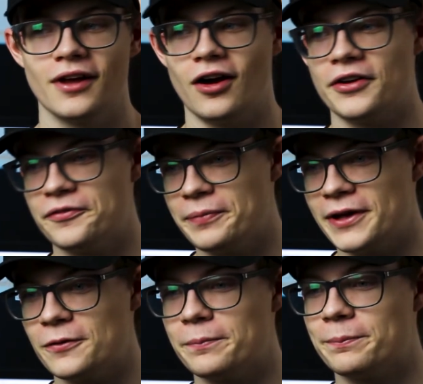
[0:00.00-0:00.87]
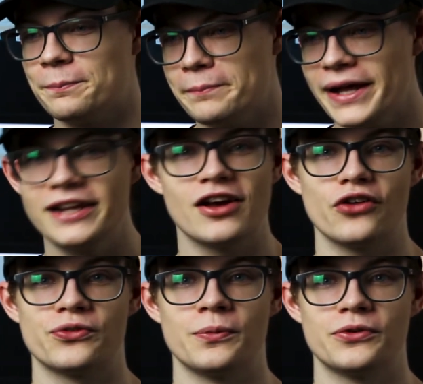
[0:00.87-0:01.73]
I've been on many
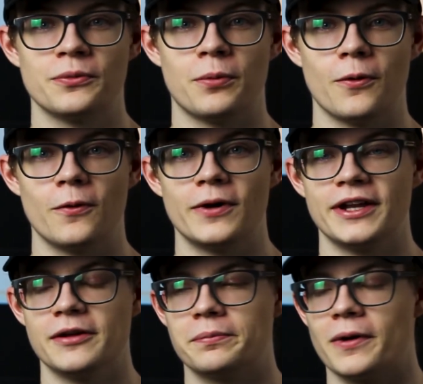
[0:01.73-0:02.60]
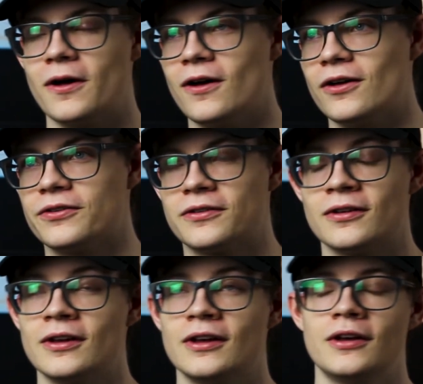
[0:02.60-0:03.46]
customer support in the
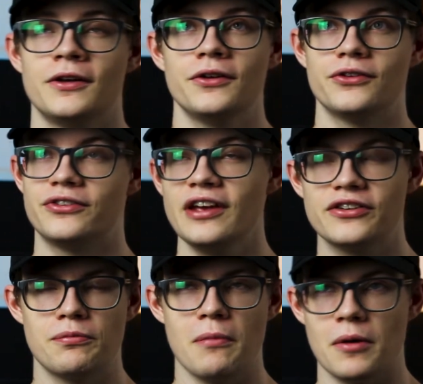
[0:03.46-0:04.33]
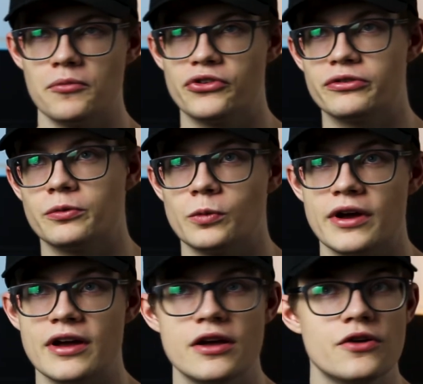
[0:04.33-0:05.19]
past 6 months
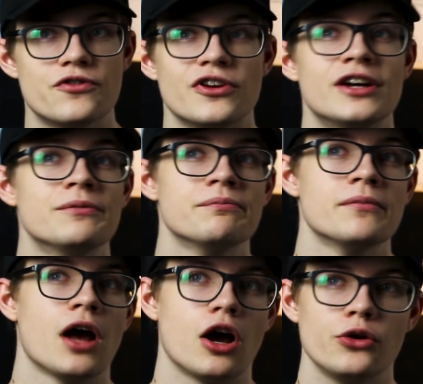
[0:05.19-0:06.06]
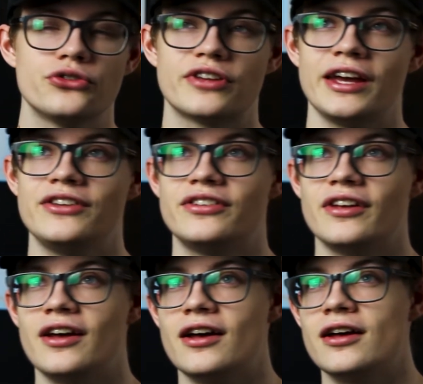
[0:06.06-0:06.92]
with
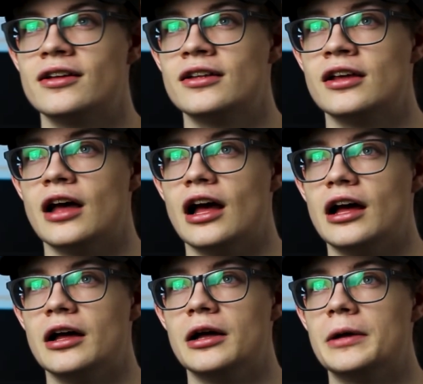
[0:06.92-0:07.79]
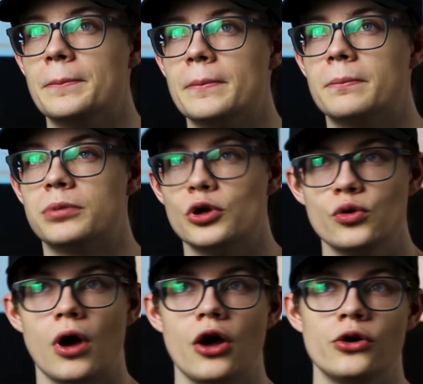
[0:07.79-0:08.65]
HostGator,
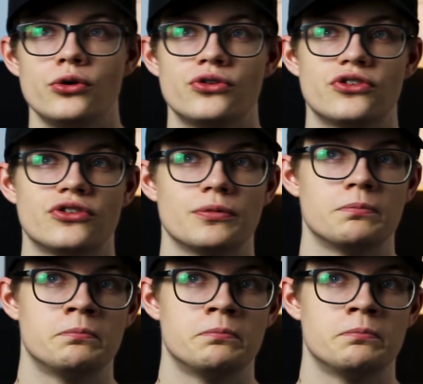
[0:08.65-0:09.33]
Bluehost,